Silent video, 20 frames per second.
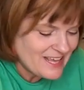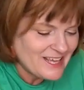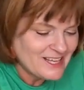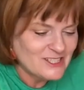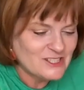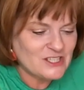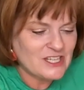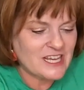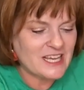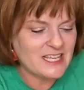
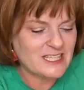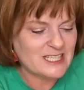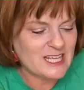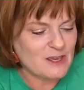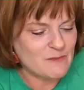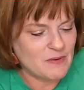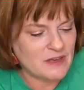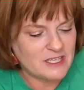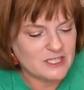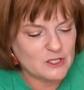She has
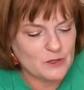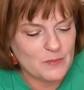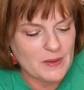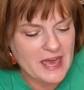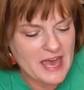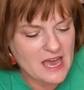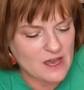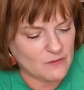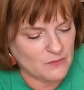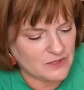a pencil
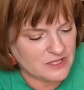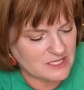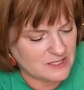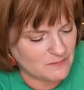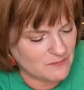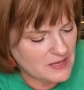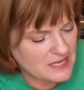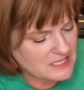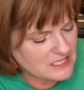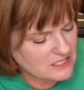pack with some
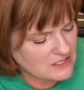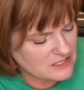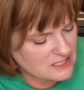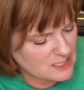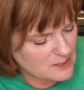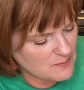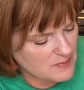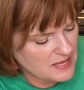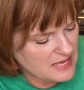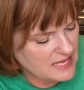pencils
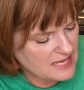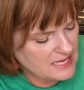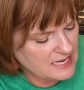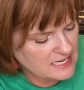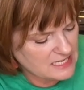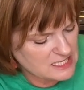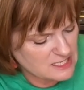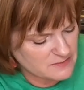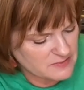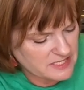and a pen
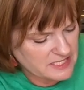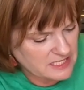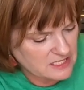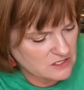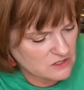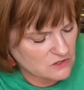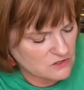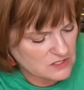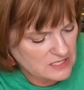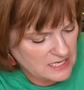and some
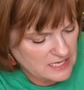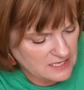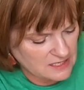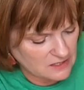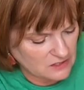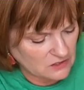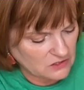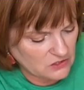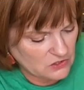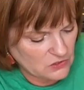scissors
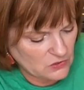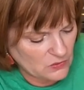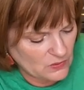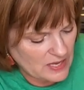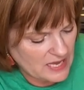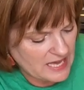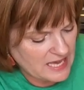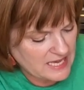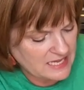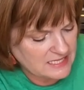and glue
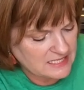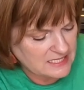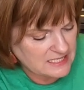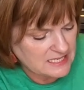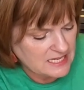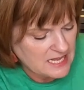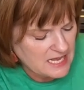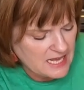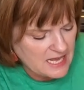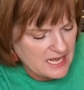and
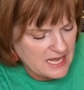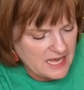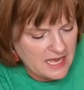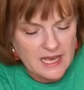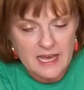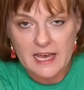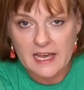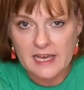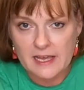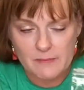
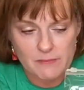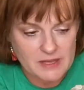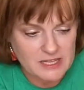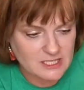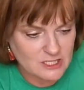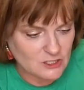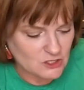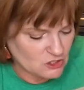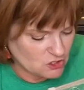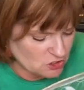a
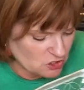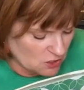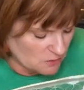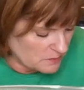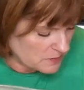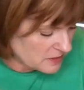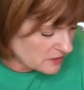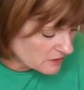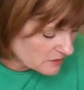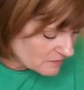pencil
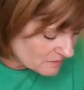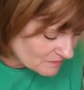sharpener.